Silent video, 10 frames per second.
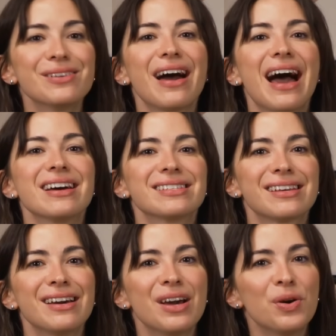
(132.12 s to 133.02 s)
you
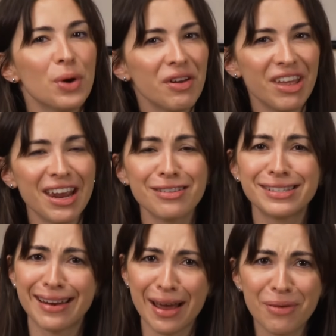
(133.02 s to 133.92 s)
ask, what
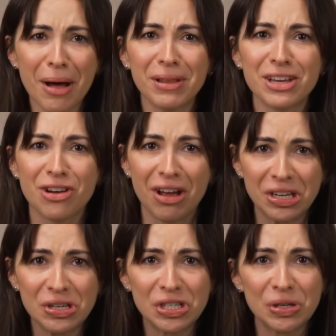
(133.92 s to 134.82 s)
videos did I publish on
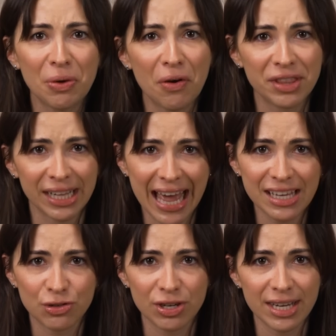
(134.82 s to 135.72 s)
YouTube over the
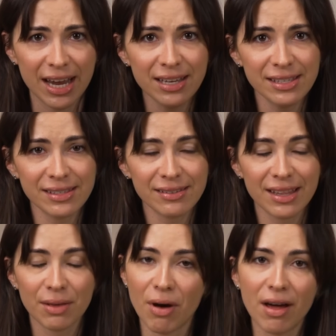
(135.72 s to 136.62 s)
last three days?
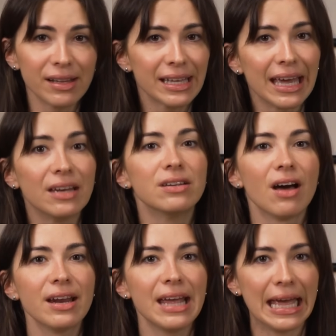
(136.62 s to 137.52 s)
The model
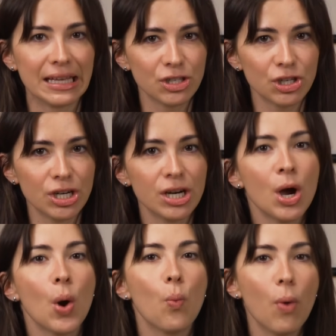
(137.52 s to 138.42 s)
cannot answer.
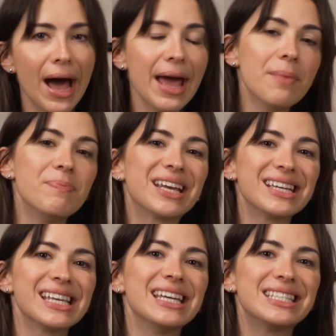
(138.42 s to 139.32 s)
Why?
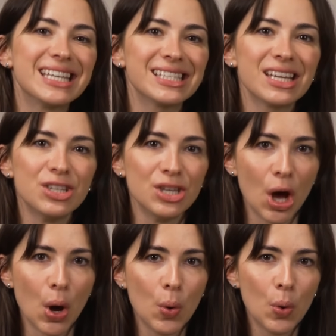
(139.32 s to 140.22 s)
Because it doesn't
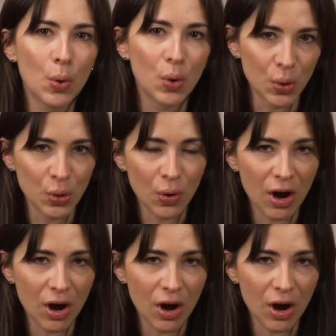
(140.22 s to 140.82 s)
know who you